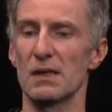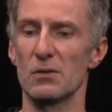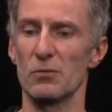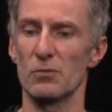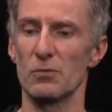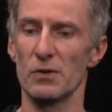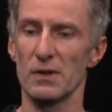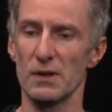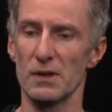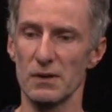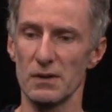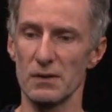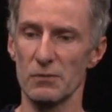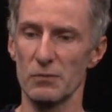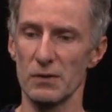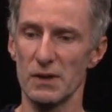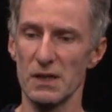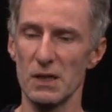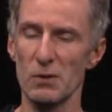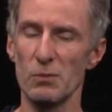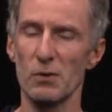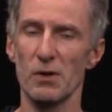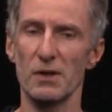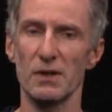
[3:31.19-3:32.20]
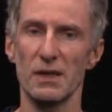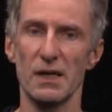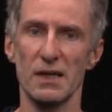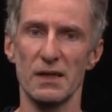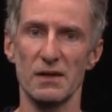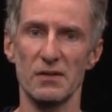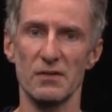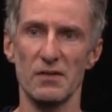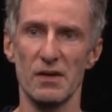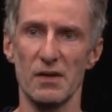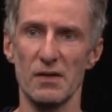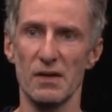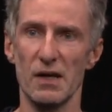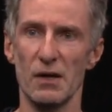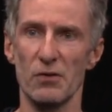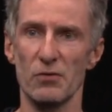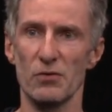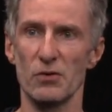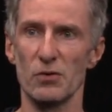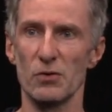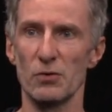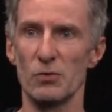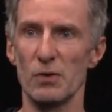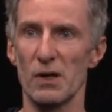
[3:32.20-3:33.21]
we keep on getting
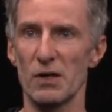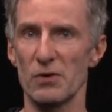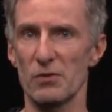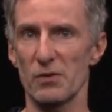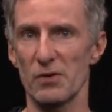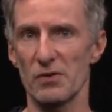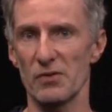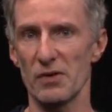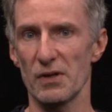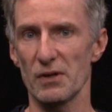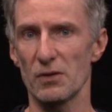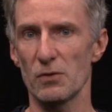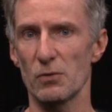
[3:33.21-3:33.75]
10,000 new XYZ